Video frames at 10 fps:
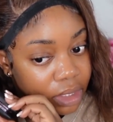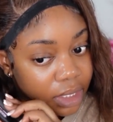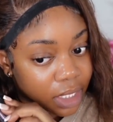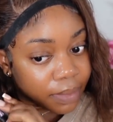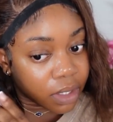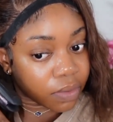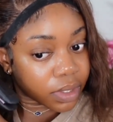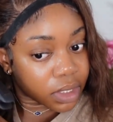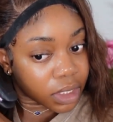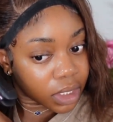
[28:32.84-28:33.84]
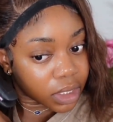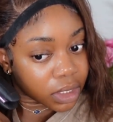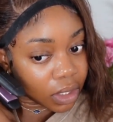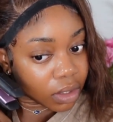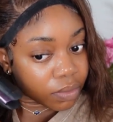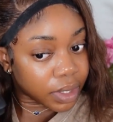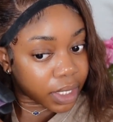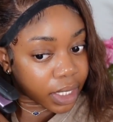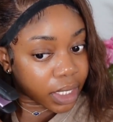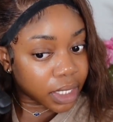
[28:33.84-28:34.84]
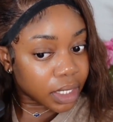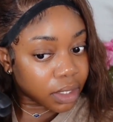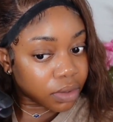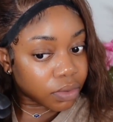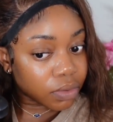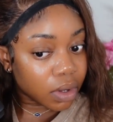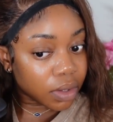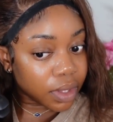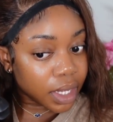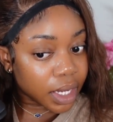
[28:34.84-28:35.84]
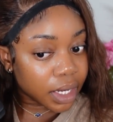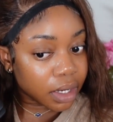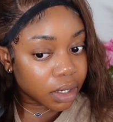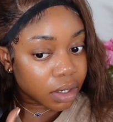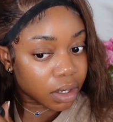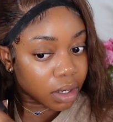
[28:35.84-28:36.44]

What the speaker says: Just keep going until it's all the way through all the hair.